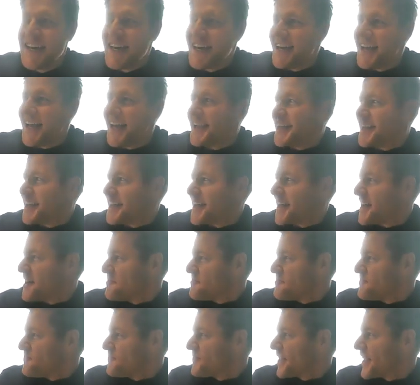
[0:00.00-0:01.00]
And
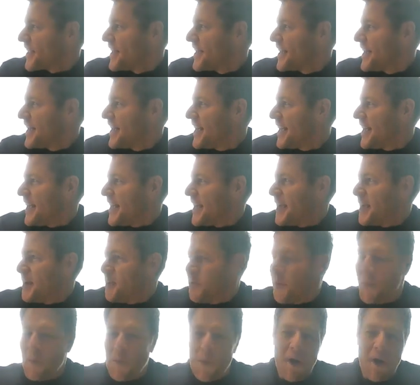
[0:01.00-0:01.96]
um, it, well,